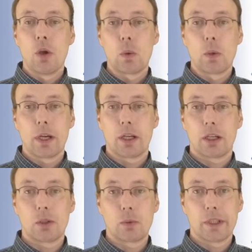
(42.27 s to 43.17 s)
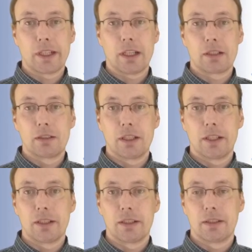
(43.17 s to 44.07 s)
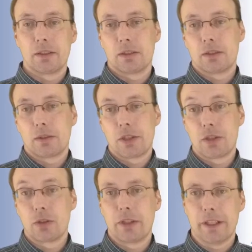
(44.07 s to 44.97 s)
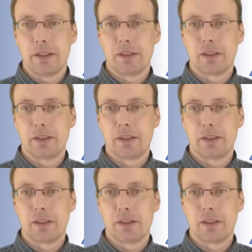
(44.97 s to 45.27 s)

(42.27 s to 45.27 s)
where we calculated or we showed that the